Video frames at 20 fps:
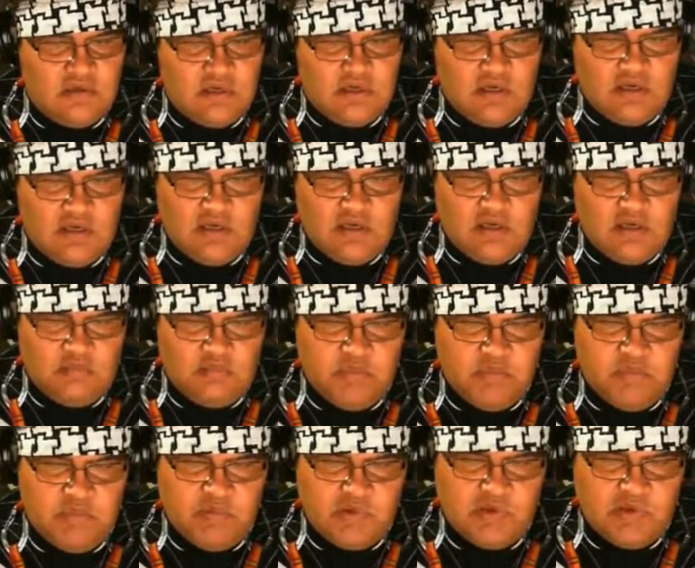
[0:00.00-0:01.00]
Uh,
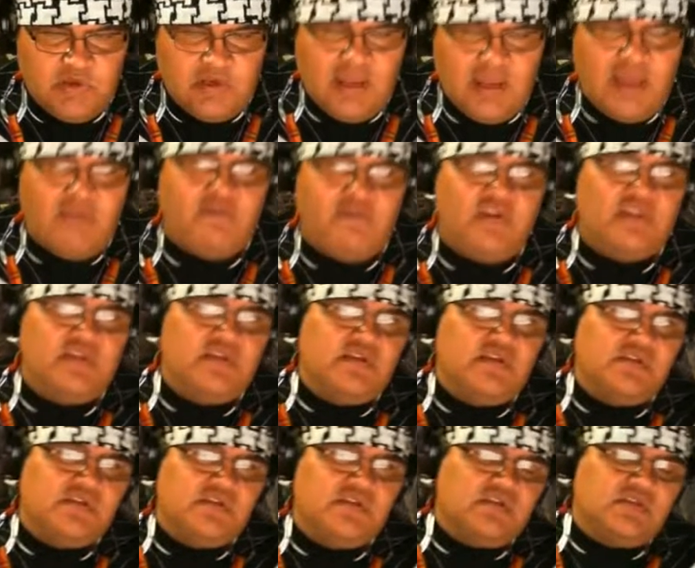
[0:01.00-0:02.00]
people can laugh at
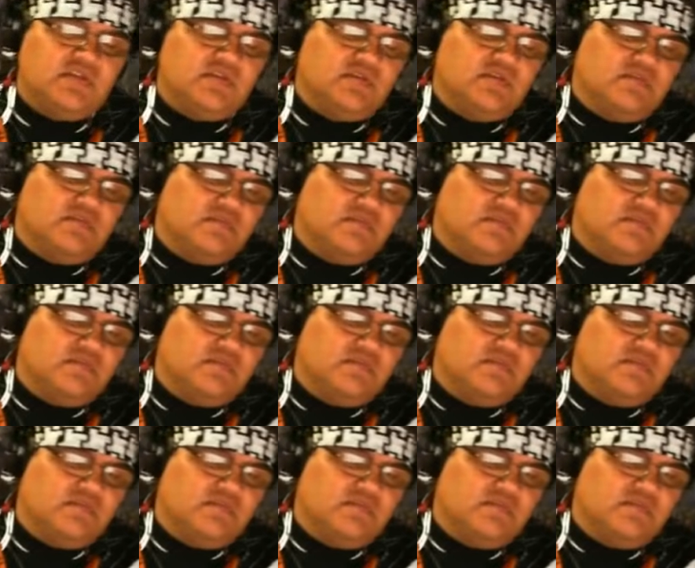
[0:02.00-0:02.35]
this,